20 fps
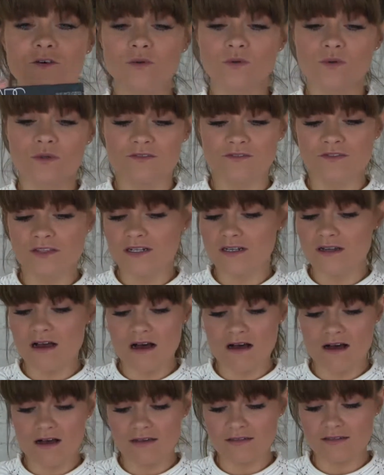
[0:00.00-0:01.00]
all of the
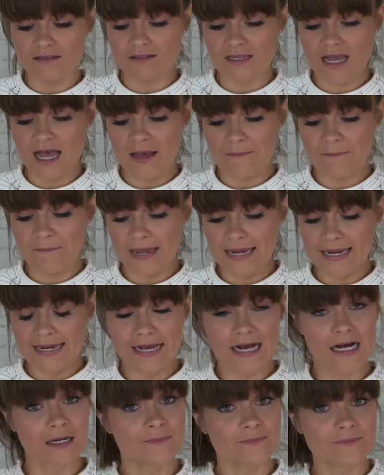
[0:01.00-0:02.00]
NARS um,
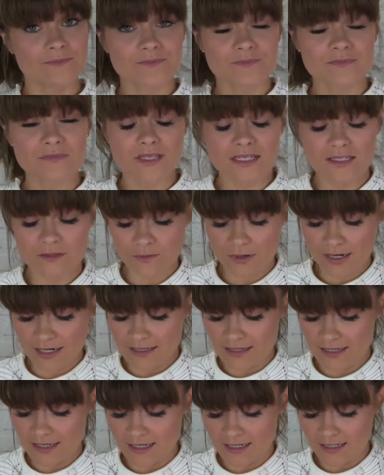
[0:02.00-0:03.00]
makeup. It's one
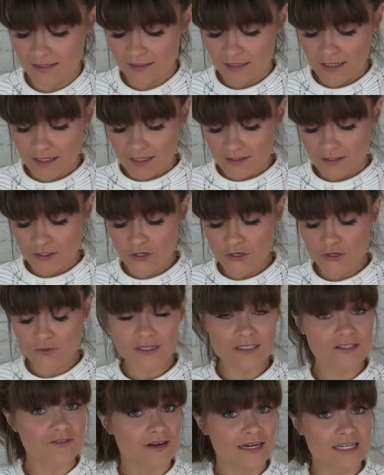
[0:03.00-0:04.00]
of the, the
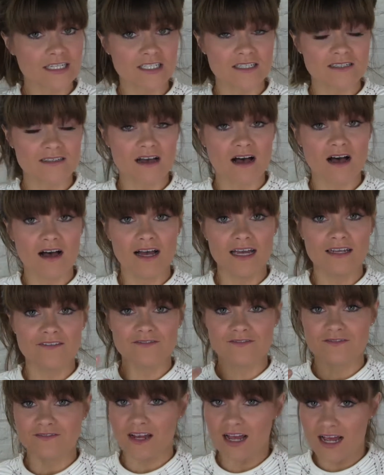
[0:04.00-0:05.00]
newest ranges that I've
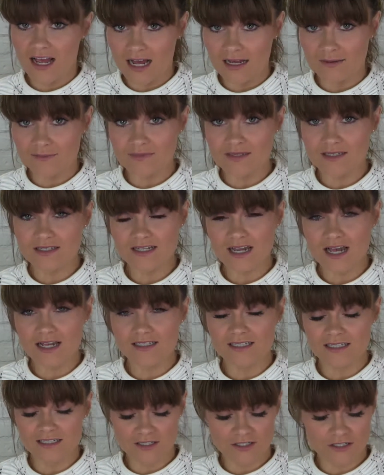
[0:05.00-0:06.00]
um,
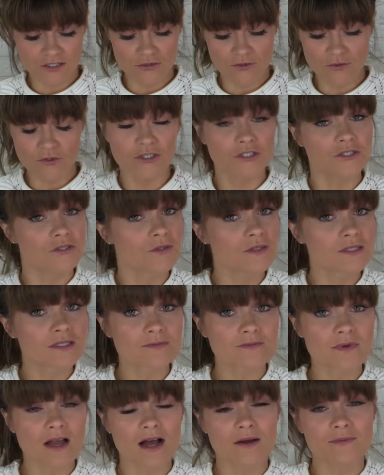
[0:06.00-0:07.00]
started to use.
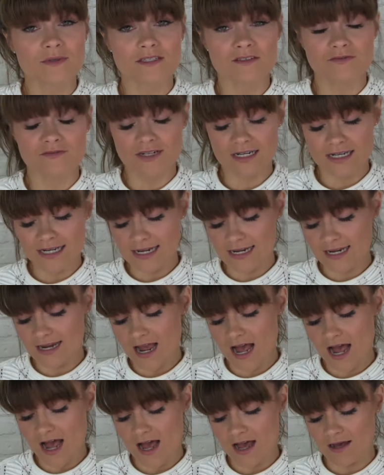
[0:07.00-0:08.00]
I was a really
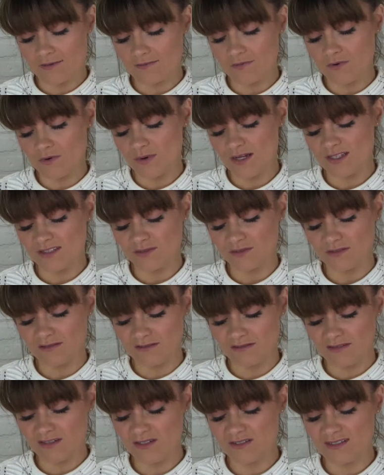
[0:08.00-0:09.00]
um, always
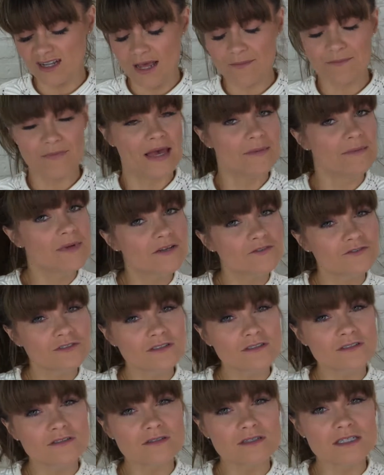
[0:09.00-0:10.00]
used like Bare
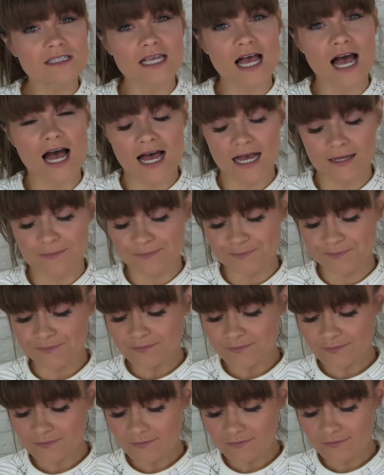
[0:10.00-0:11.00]
Minerals um,
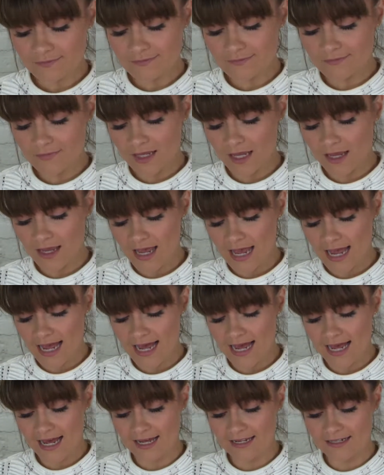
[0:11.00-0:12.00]

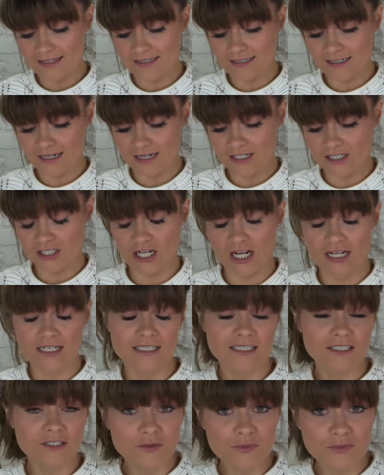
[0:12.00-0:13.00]
and uh, Charlotte
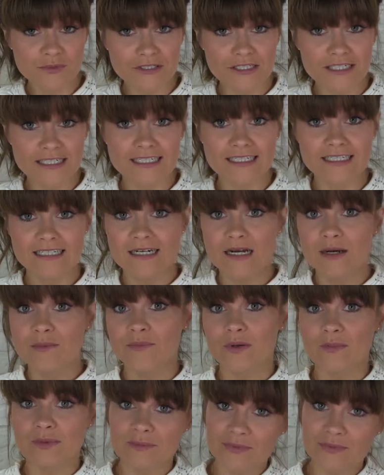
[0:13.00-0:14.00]
Tilbury, Bobbi